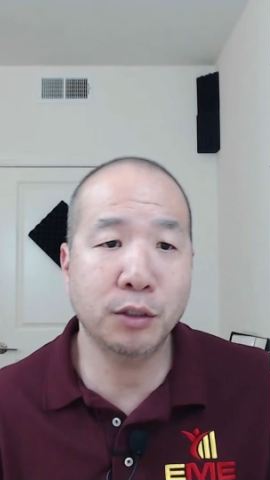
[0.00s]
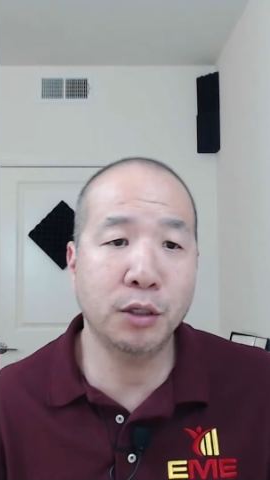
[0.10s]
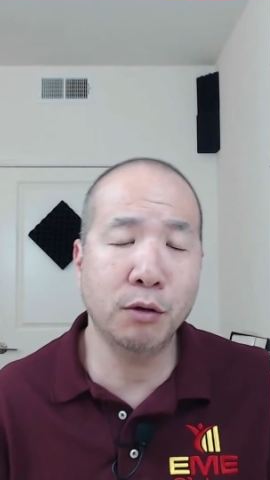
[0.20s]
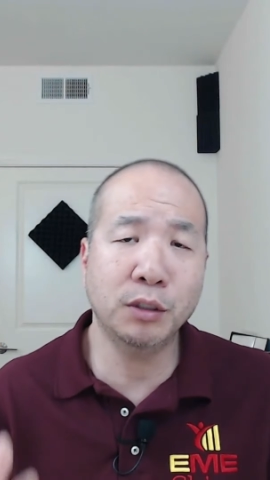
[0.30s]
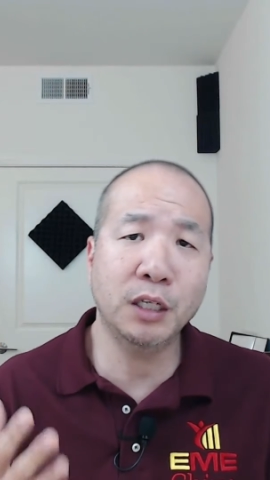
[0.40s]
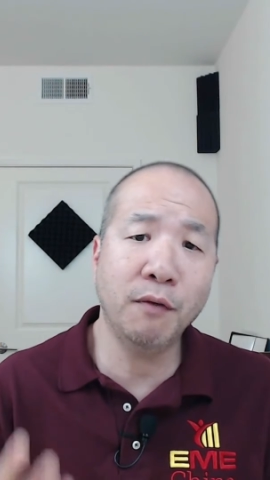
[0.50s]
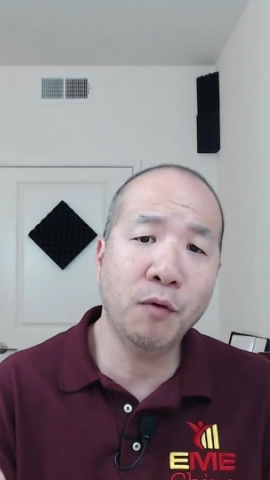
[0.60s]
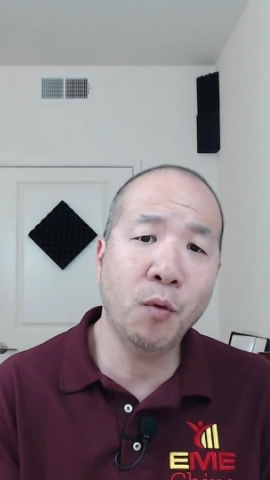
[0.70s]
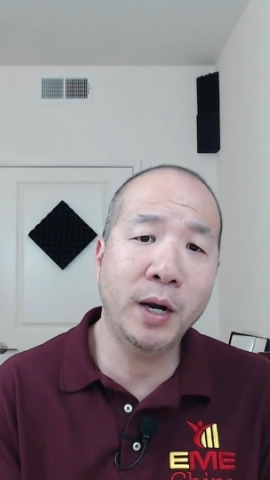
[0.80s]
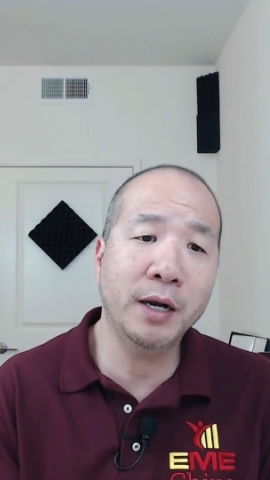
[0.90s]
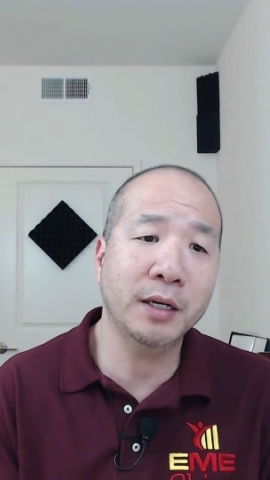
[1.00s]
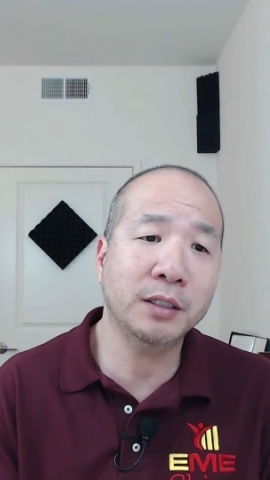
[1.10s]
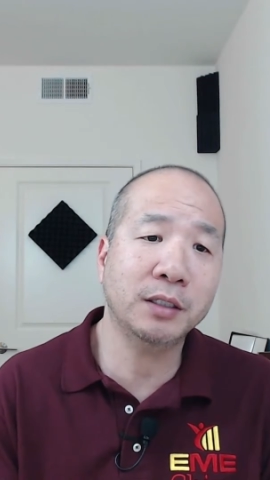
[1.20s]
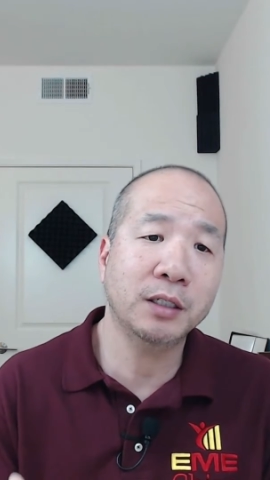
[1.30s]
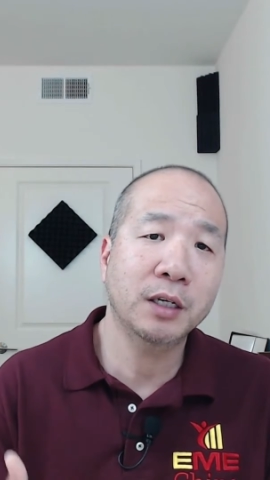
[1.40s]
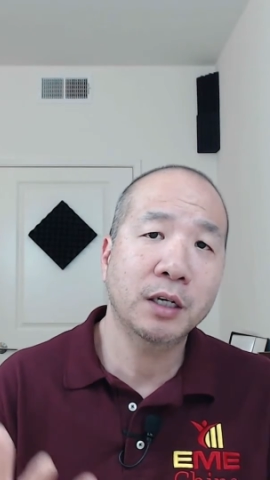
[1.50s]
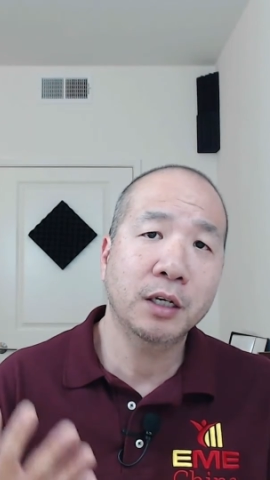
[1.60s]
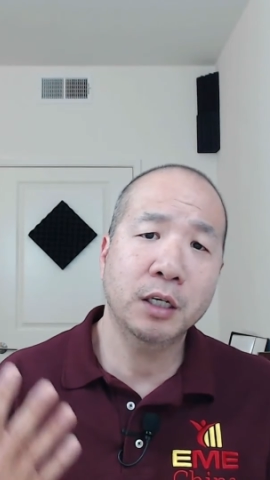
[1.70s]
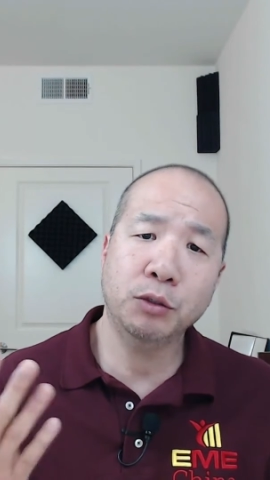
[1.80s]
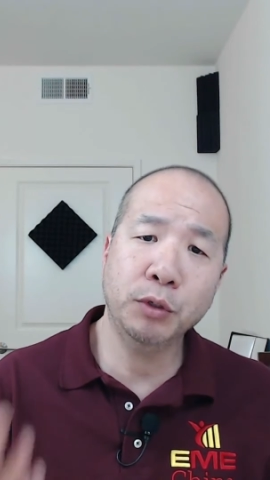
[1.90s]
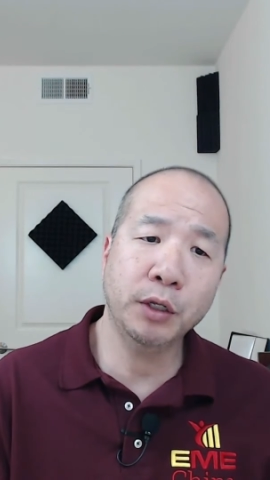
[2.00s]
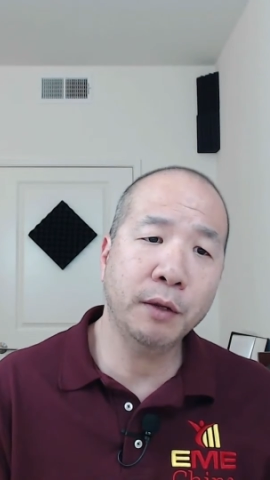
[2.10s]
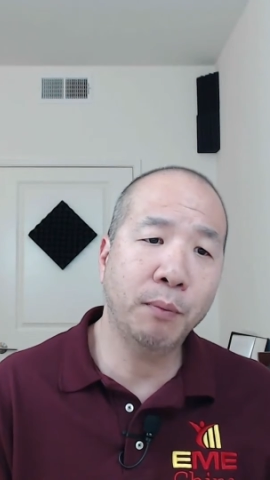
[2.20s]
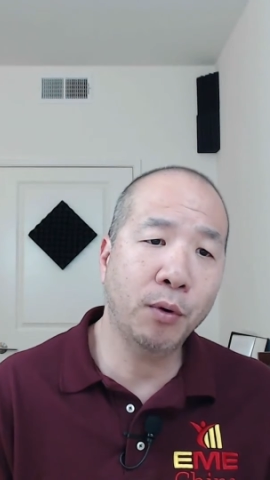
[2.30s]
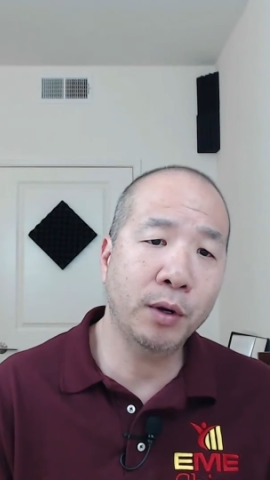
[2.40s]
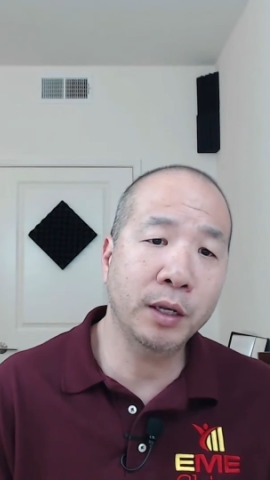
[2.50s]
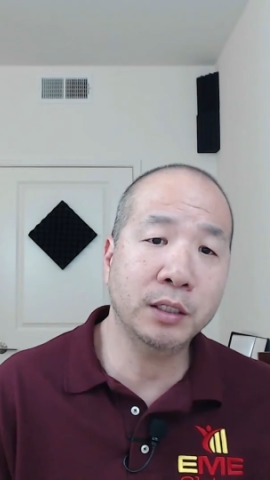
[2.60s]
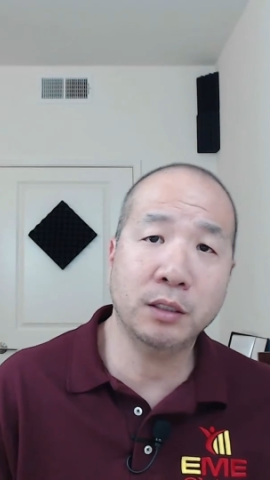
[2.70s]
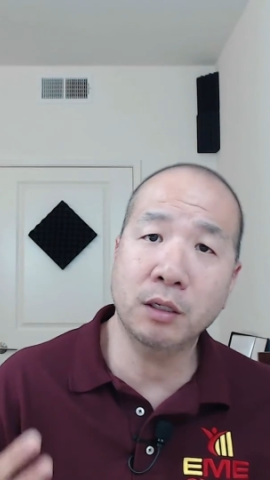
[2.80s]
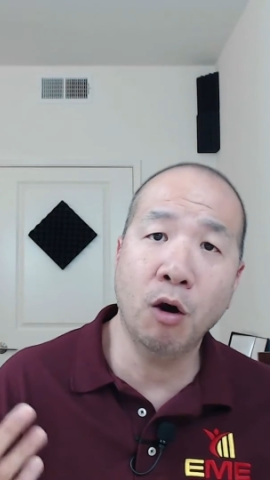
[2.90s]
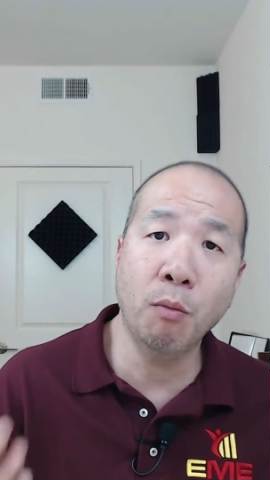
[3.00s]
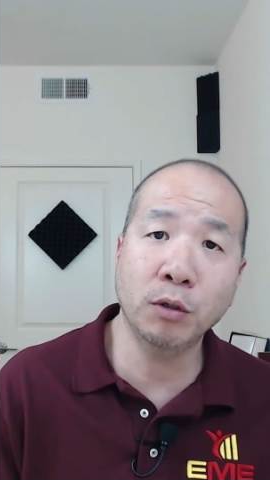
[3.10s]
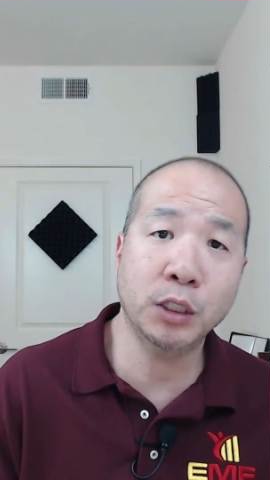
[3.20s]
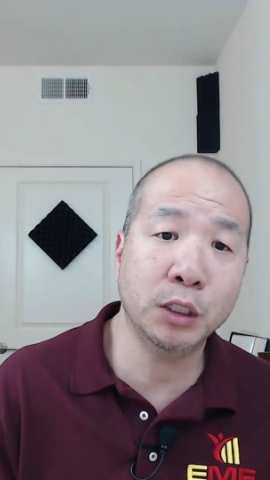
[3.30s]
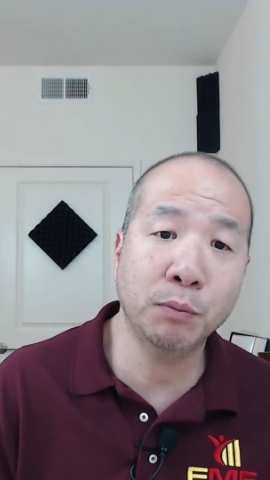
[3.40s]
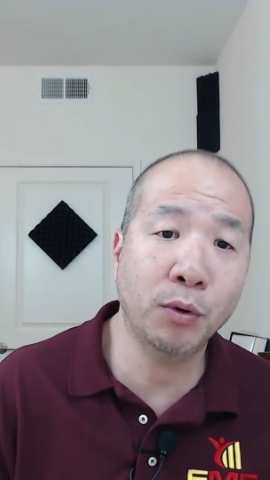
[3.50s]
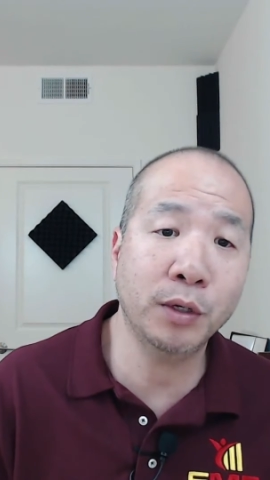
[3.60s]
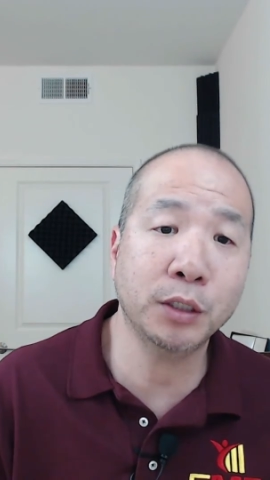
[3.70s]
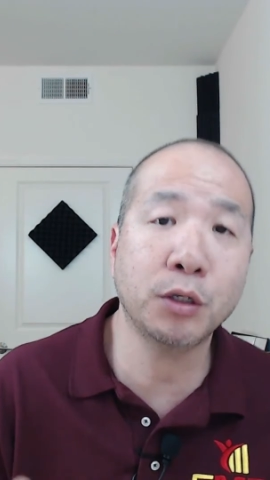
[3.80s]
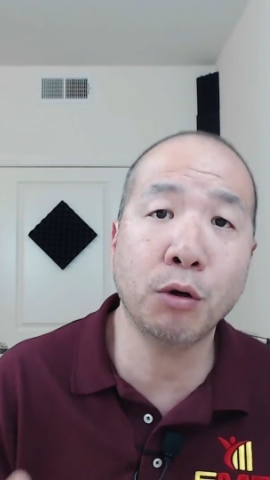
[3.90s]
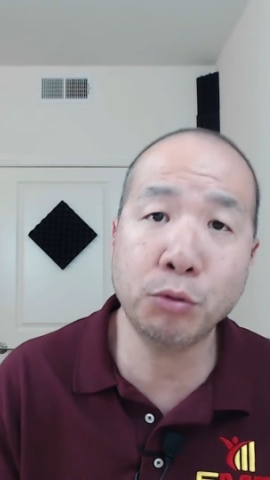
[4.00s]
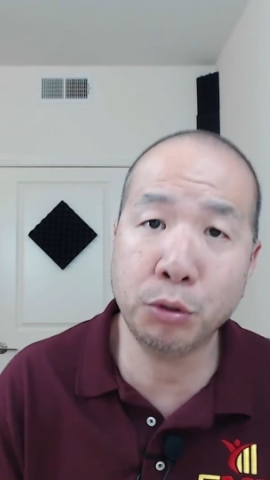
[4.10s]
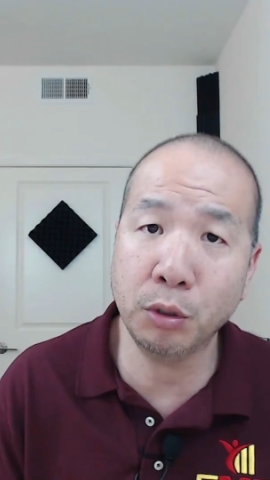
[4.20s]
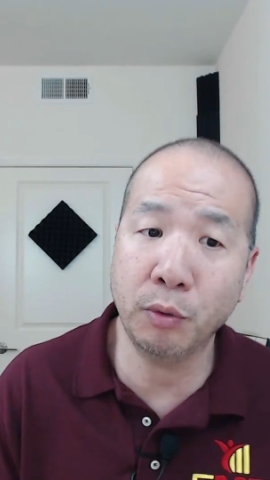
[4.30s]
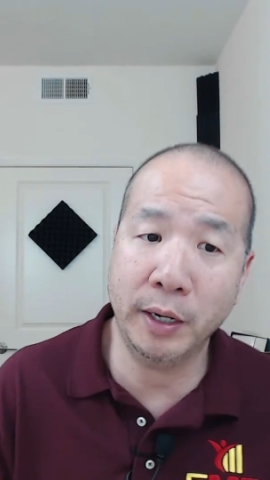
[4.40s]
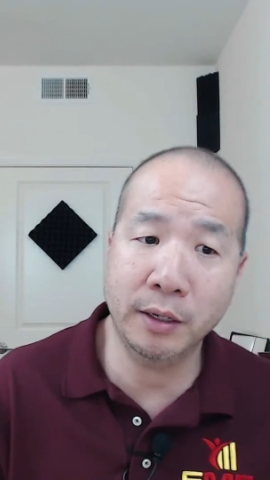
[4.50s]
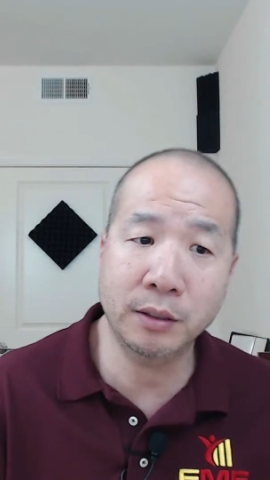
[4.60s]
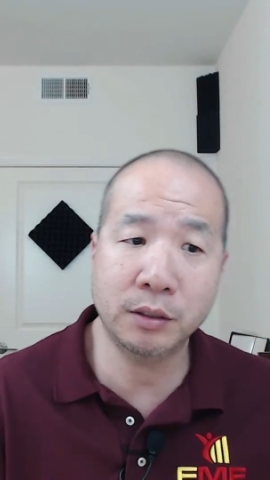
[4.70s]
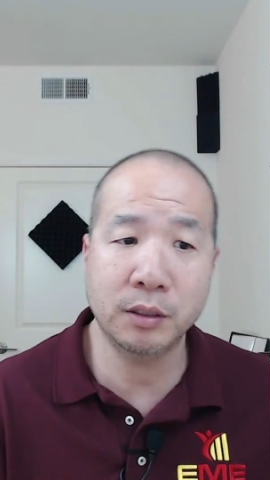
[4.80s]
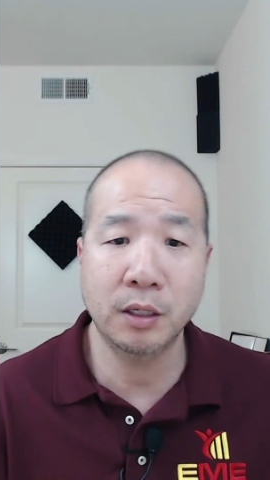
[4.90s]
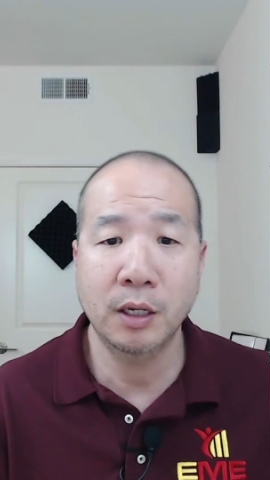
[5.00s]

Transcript: So self-awareness is really important. It's almost as important as cultural awareness.